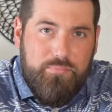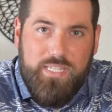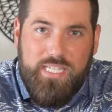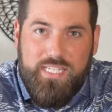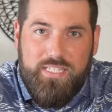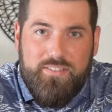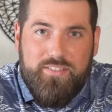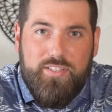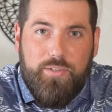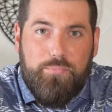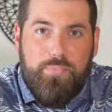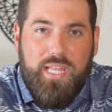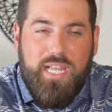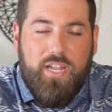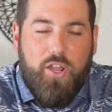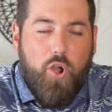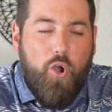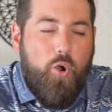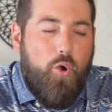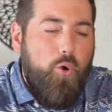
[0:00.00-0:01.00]
me some
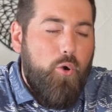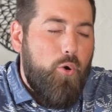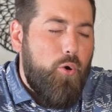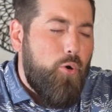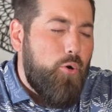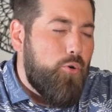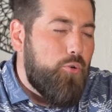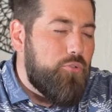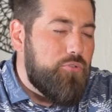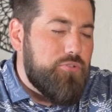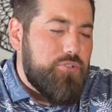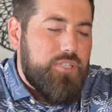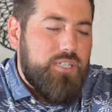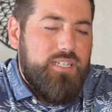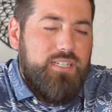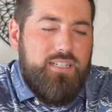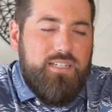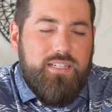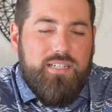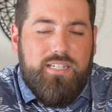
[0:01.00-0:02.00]
like old,
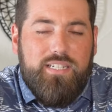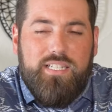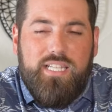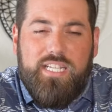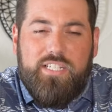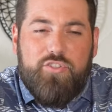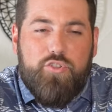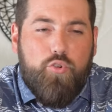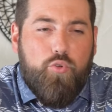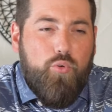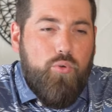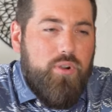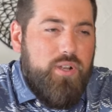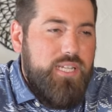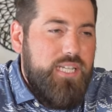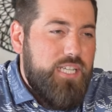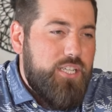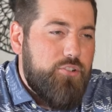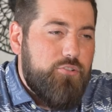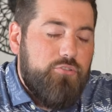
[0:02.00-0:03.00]
like
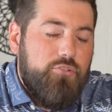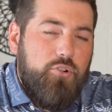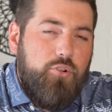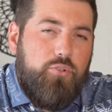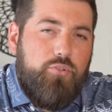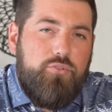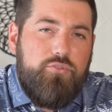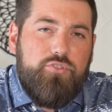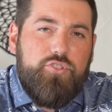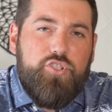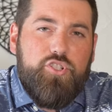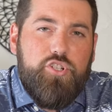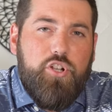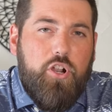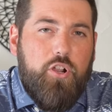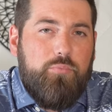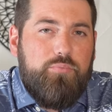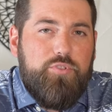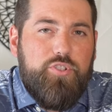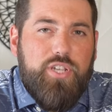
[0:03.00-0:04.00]
20-year-old
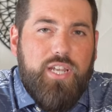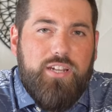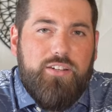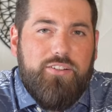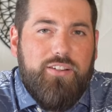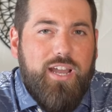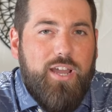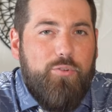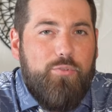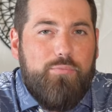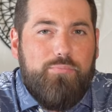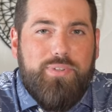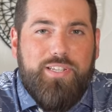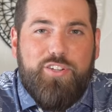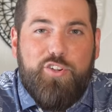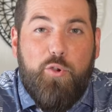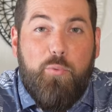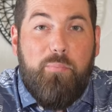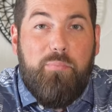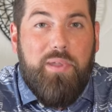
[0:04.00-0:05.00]
sharp cheddar, I will be
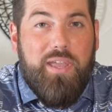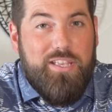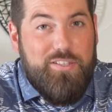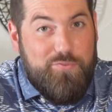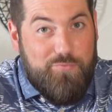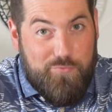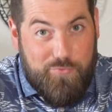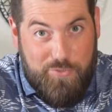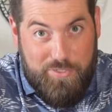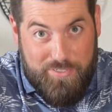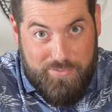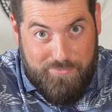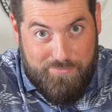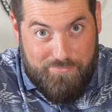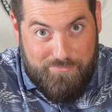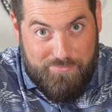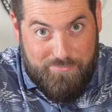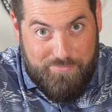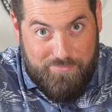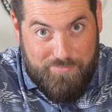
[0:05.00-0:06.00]
your best friend.
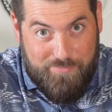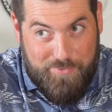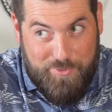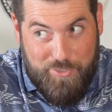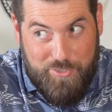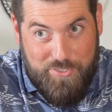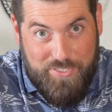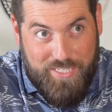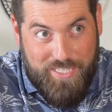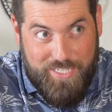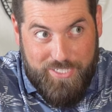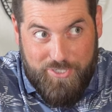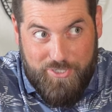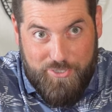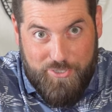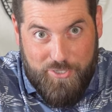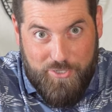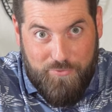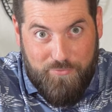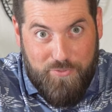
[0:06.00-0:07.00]
Just letting
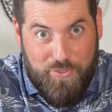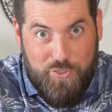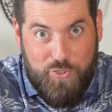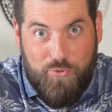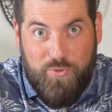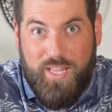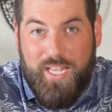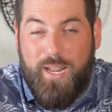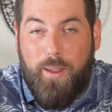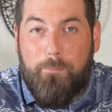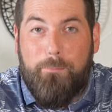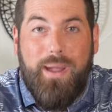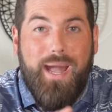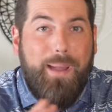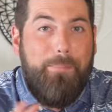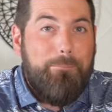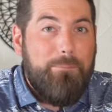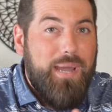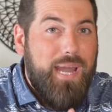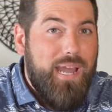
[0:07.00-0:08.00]
you know. If you do like a
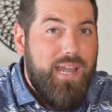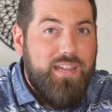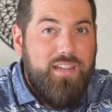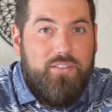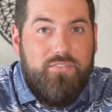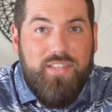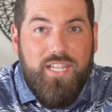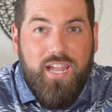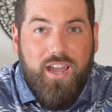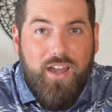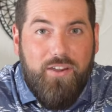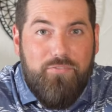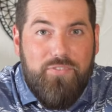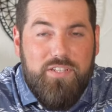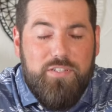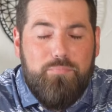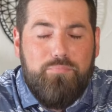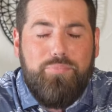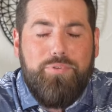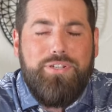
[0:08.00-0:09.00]
Popeye of the
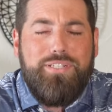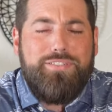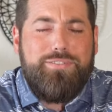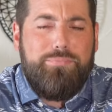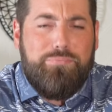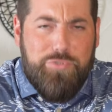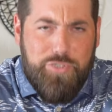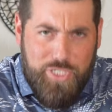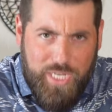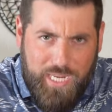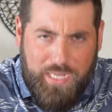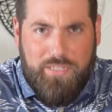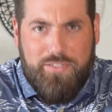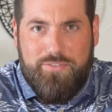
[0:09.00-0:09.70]
office, bring some cheese.